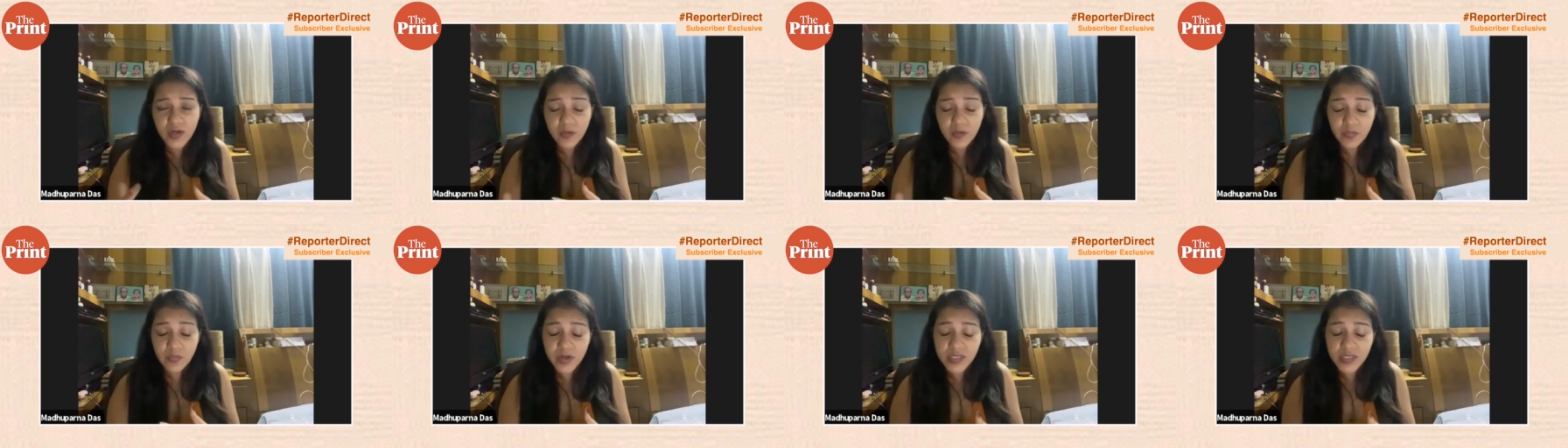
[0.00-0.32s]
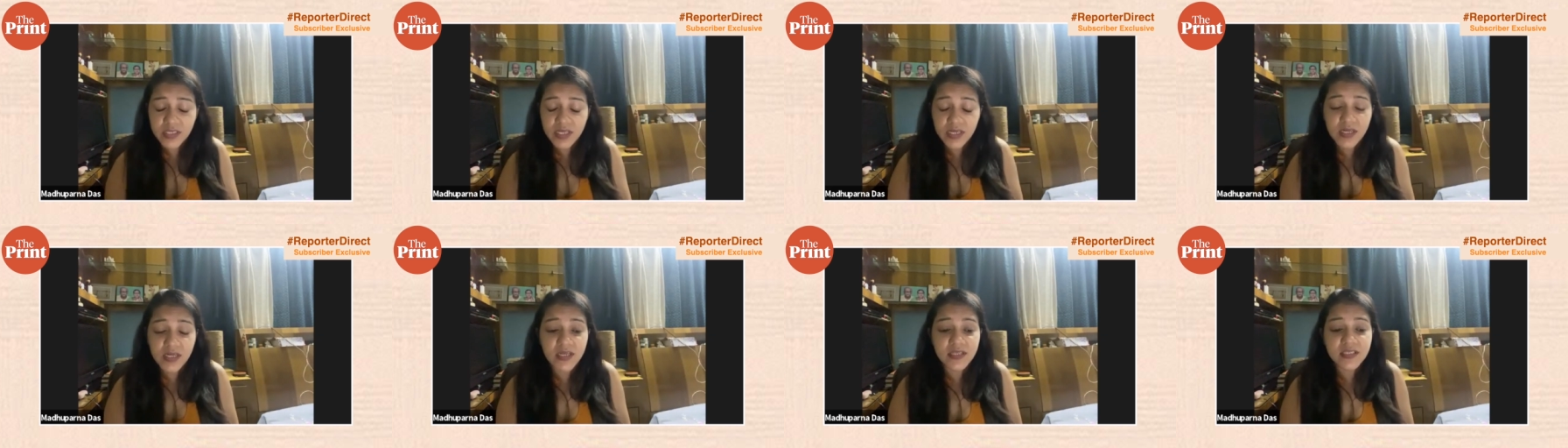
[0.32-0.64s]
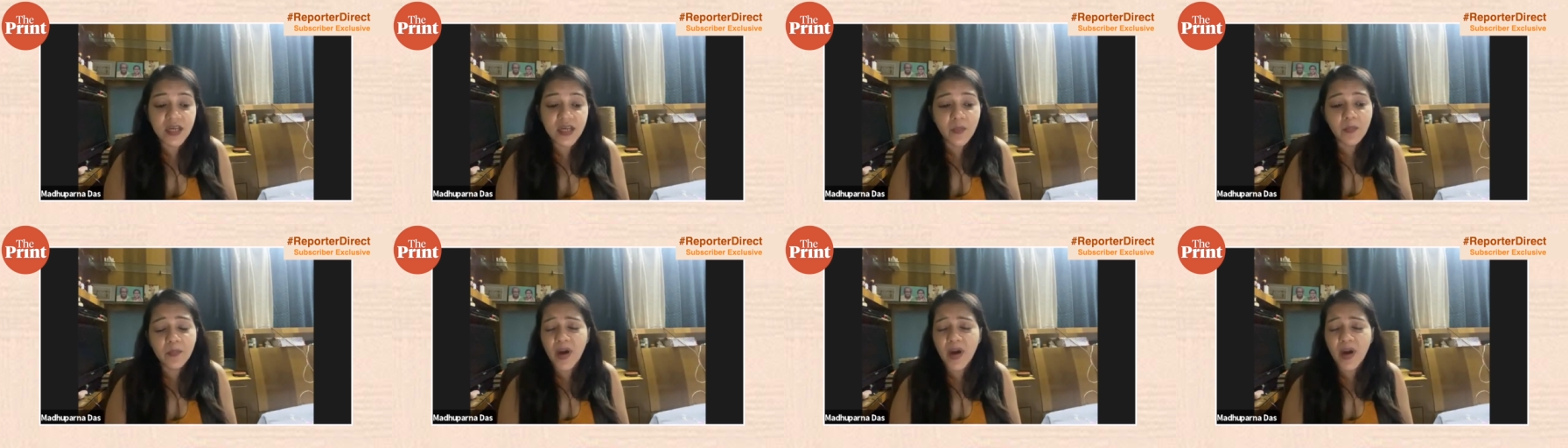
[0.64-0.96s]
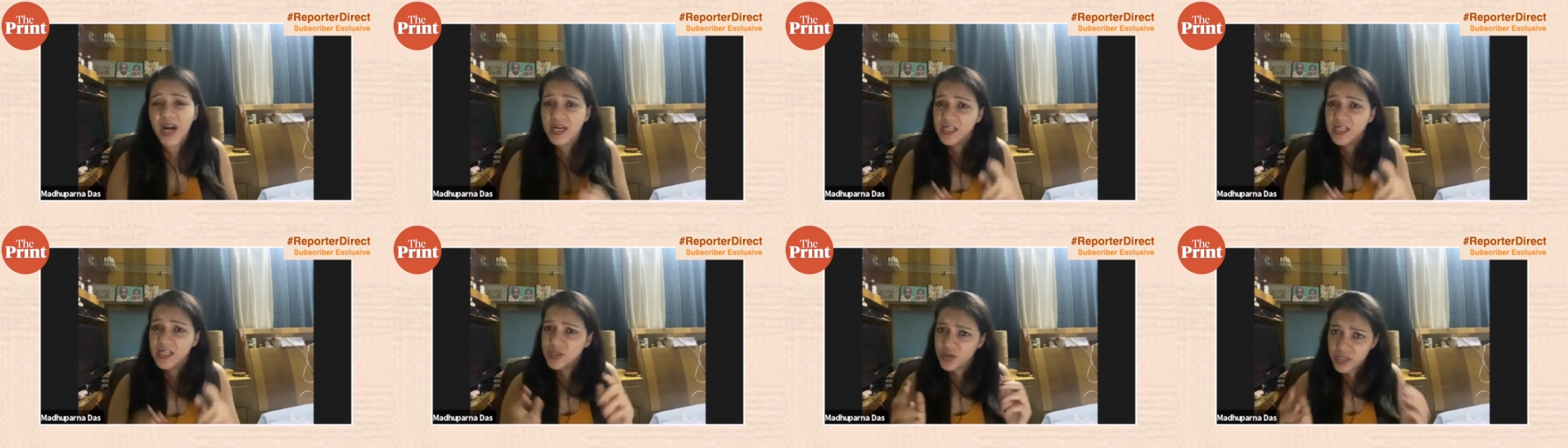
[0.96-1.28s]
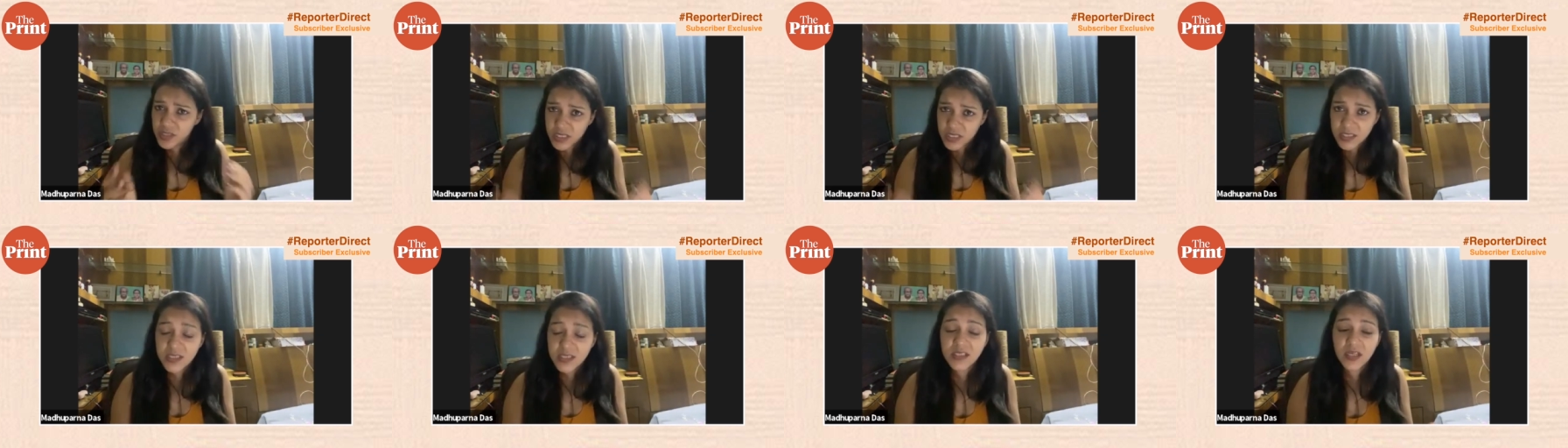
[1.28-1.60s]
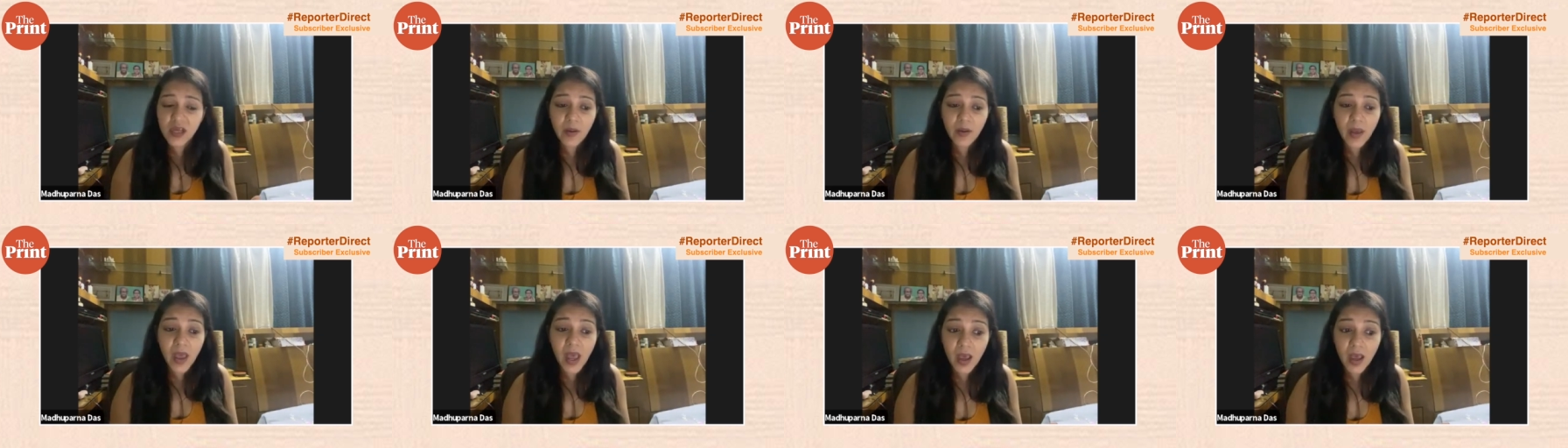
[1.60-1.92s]
representing some party so this is
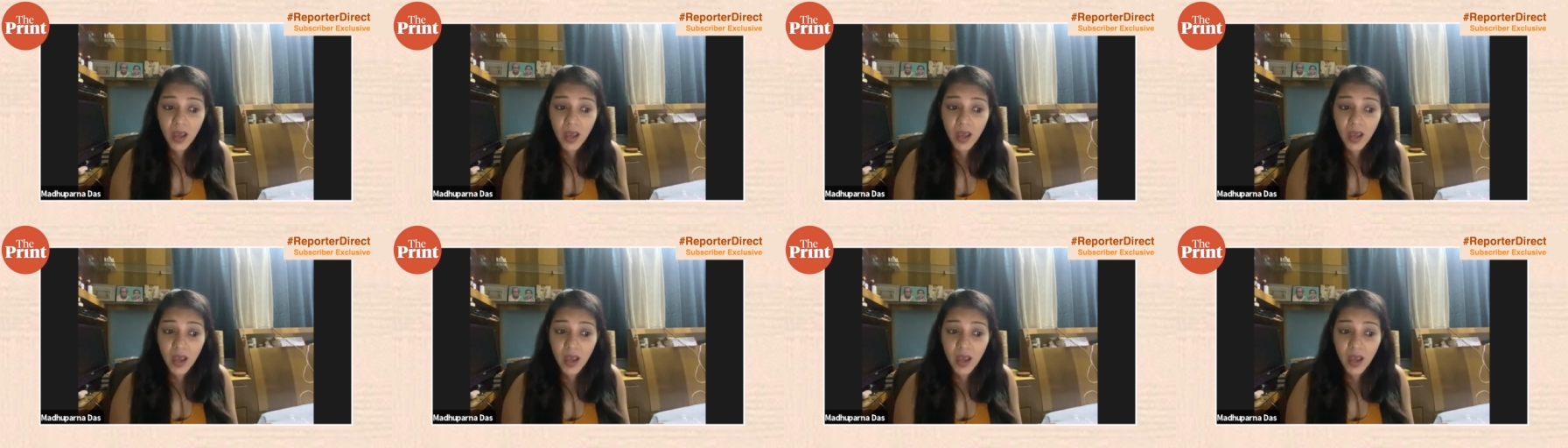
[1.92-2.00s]
a, uh,